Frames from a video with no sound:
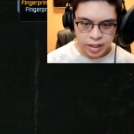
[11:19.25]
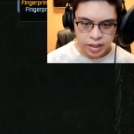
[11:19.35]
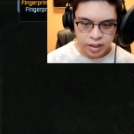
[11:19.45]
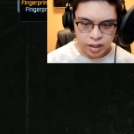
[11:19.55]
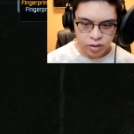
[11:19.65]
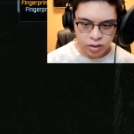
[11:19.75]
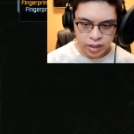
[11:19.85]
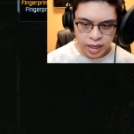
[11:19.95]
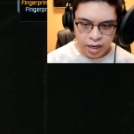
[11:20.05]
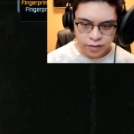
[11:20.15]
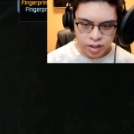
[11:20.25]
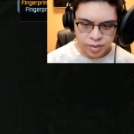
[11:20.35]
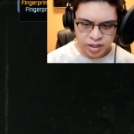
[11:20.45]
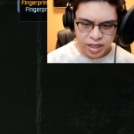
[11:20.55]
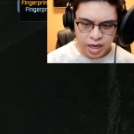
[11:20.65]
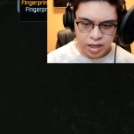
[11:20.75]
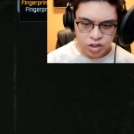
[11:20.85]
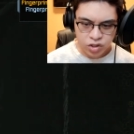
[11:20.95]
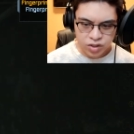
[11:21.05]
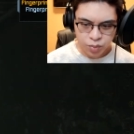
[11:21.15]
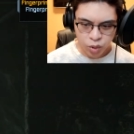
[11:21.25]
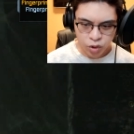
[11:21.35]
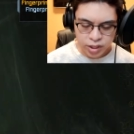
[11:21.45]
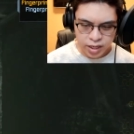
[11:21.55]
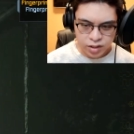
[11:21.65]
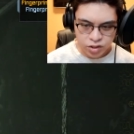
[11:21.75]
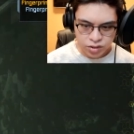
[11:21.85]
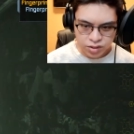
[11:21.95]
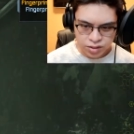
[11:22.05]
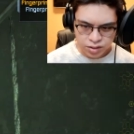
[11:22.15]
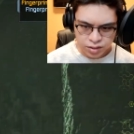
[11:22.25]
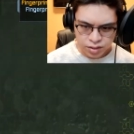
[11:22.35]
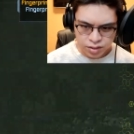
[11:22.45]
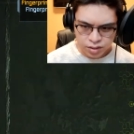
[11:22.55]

Yeah, they literally have them in cages, bird cages.